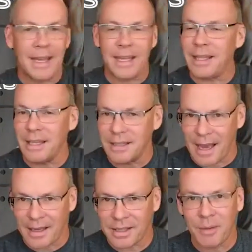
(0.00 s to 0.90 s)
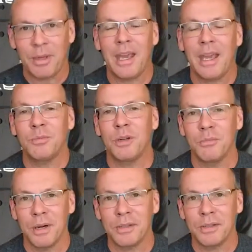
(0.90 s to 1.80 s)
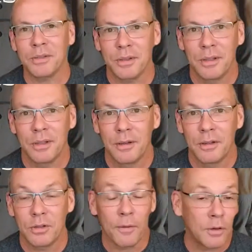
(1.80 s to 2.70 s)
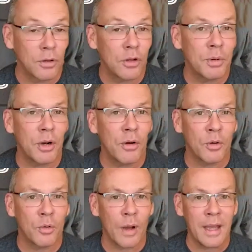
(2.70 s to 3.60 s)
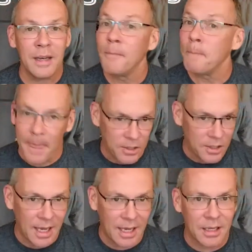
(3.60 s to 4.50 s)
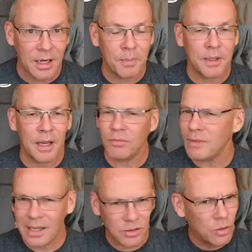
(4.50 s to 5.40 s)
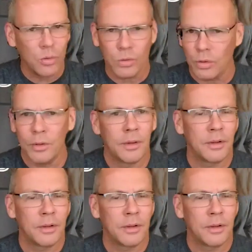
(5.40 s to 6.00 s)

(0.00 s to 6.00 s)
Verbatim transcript: I get the exact same engagement of muscles. So if you're a little bit overweight and you can't get up and down, that's cool.